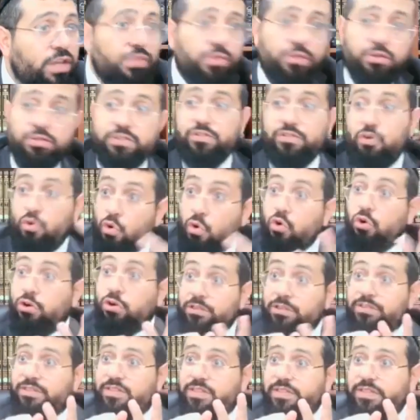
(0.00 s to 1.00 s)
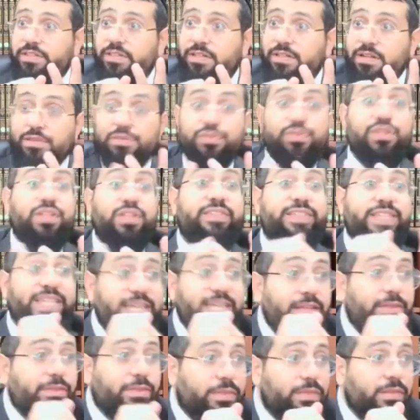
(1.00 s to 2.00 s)
There's the horns, the
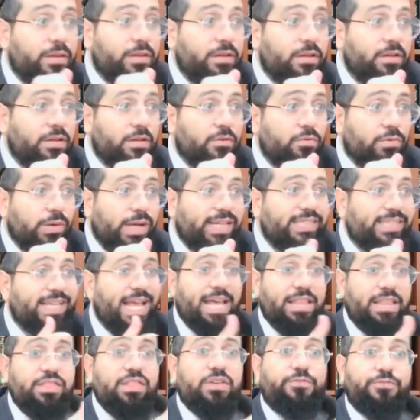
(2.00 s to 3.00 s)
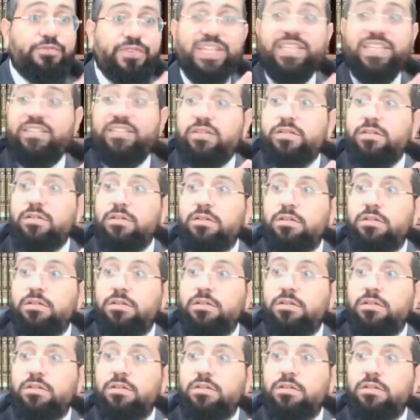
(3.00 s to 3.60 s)
teeth, right, and the feet.